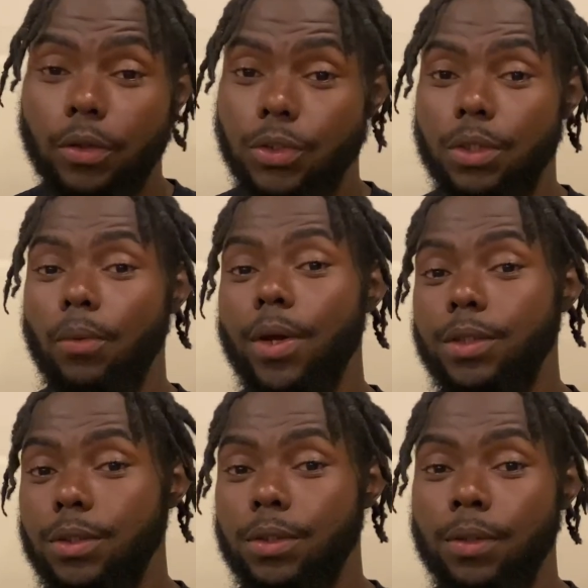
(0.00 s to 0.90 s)

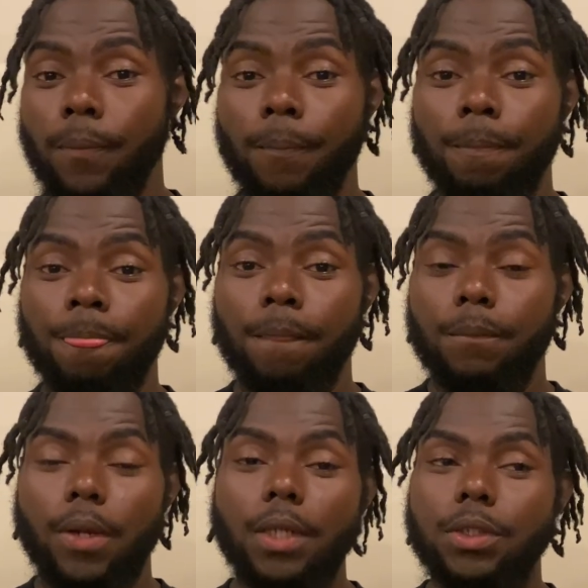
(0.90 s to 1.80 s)
generation.
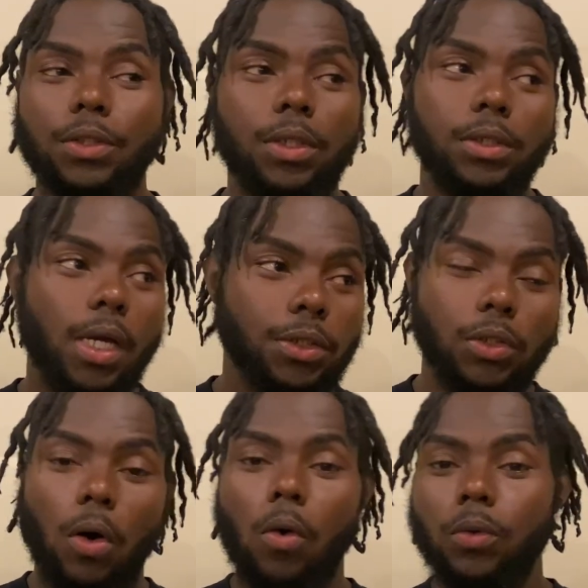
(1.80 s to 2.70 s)
Not just
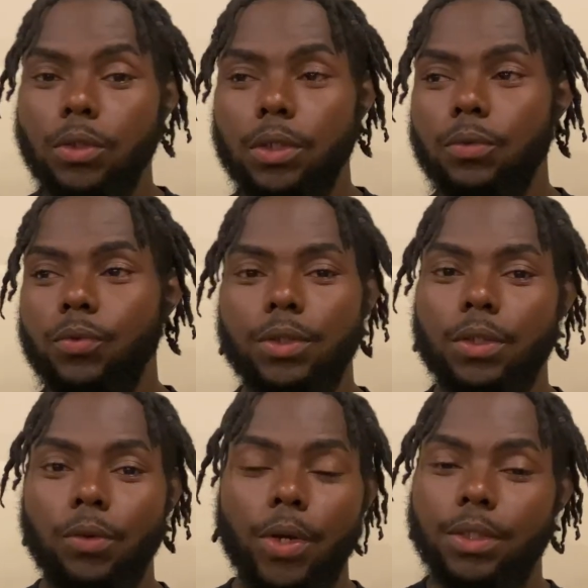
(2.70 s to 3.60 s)
the older
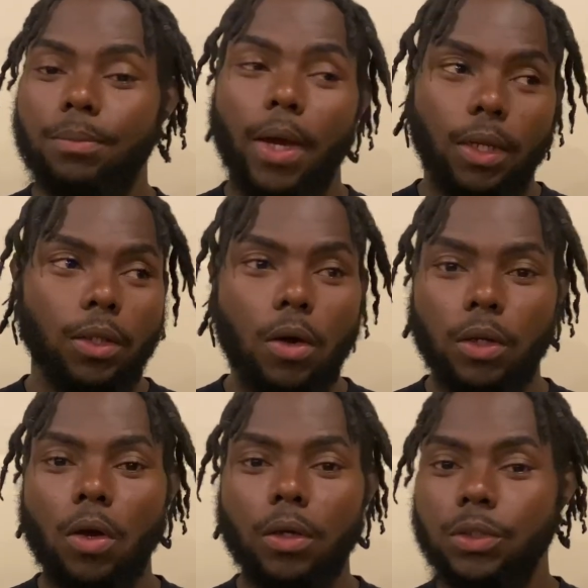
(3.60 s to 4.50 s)
generation, like the
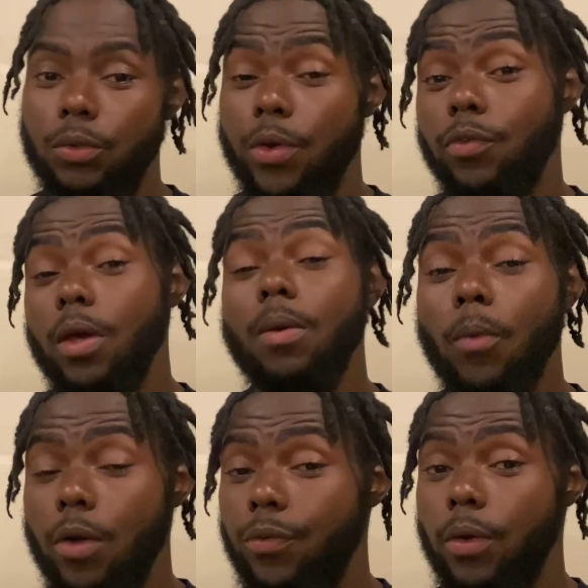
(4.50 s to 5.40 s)
younger generation. They're the
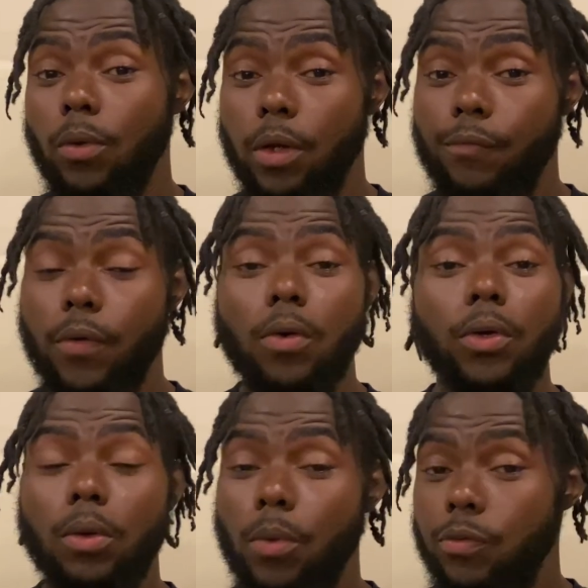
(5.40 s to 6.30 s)
ones that are on their phone.
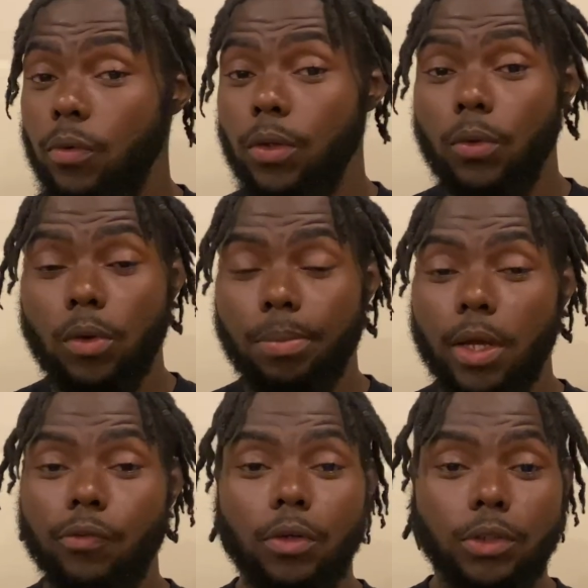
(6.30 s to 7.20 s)
They're the ones that are on the Google
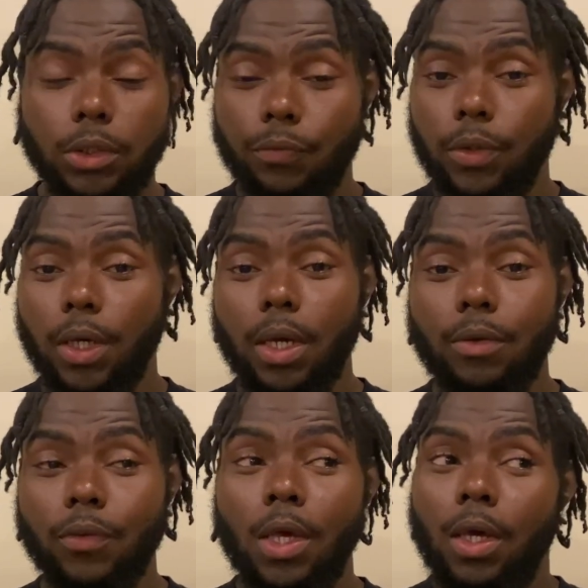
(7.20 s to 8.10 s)
Play Store searching for
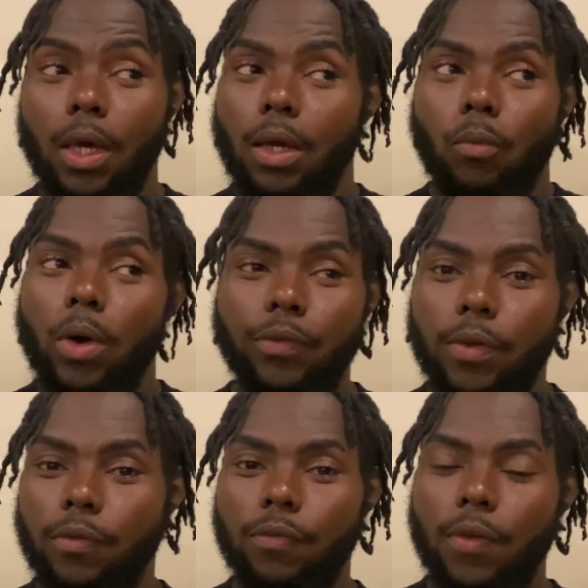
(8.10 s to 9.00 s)
games. And what is
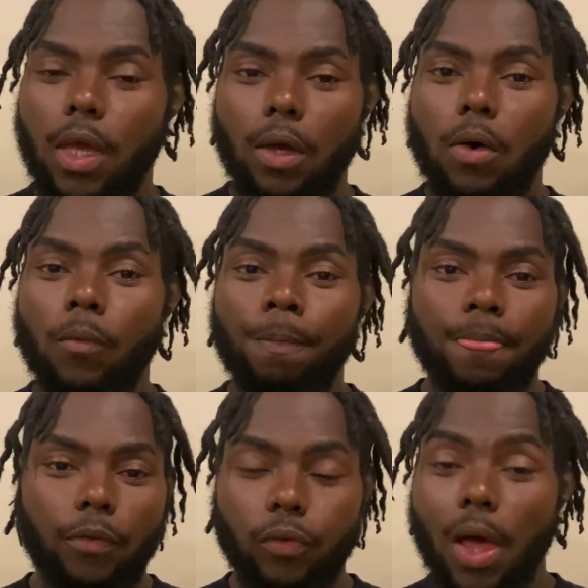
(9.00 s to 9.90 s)
it to say? Oh,
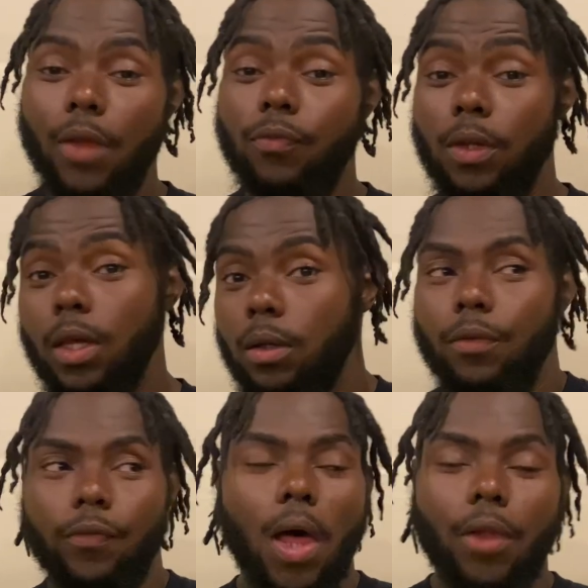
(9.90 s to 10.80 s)
the slots, and the
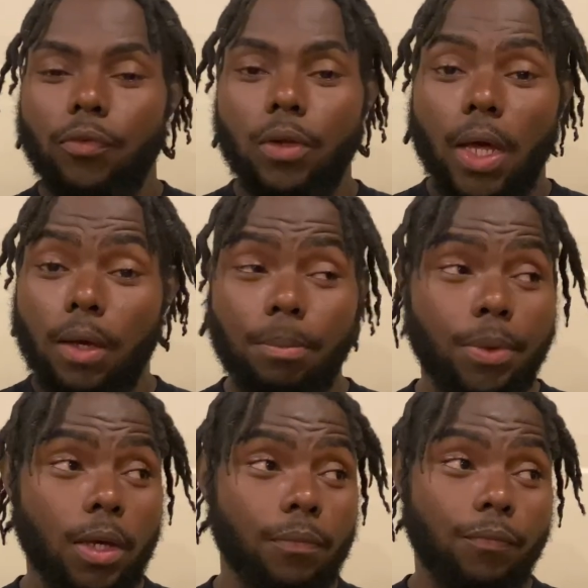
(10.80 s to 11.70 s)
slots look like a
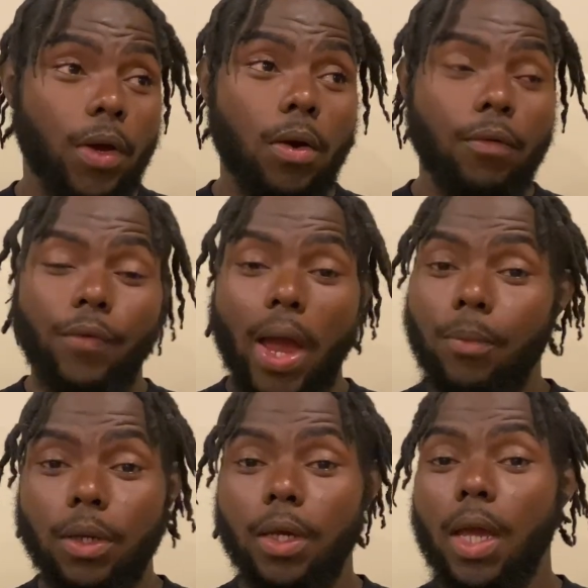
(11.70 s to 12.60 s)
big, very
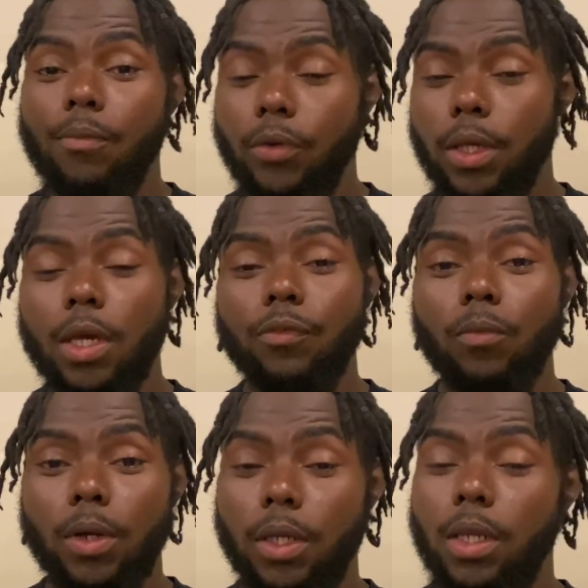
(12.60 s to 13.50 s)
vibrant game for kids to
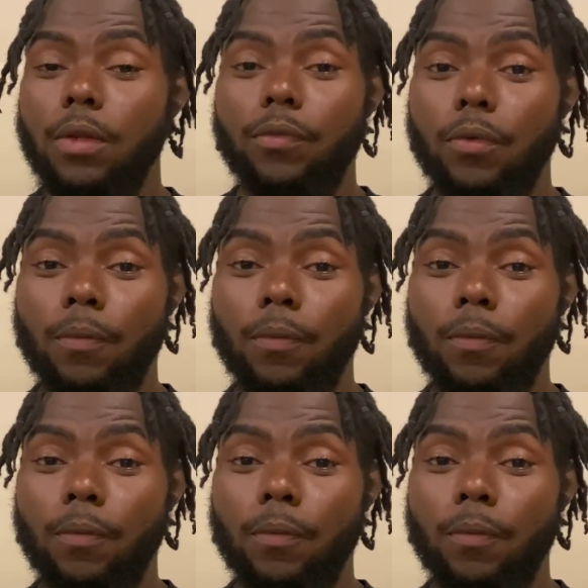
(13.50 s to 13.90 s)
want to get into.